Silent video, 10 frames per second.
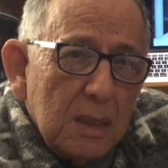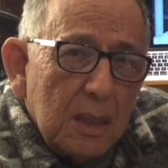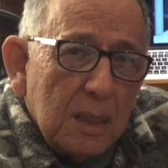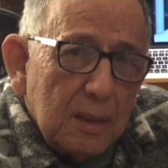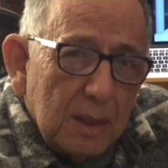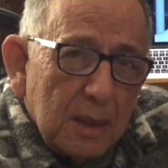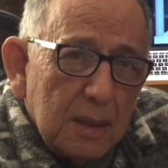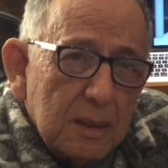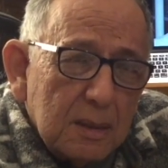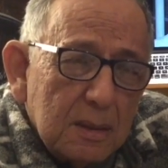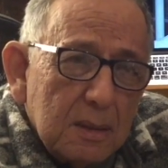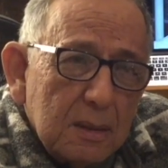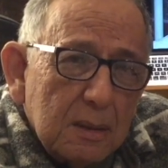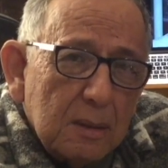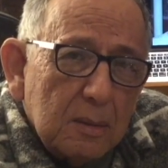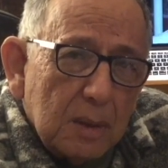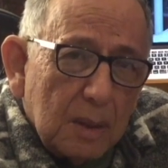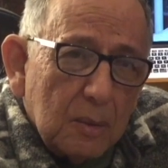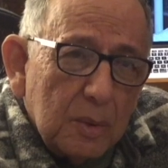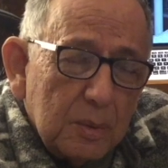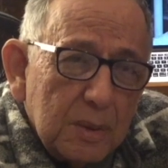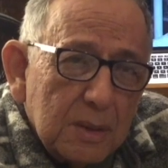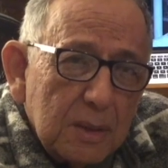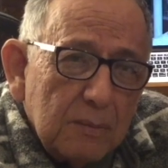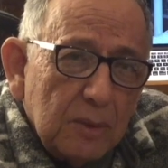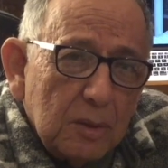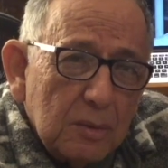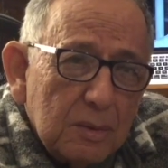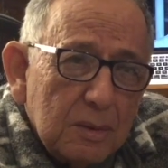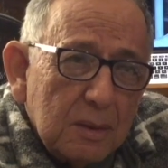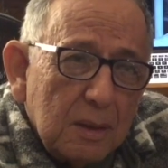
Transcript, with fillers: and that is when I, we received those.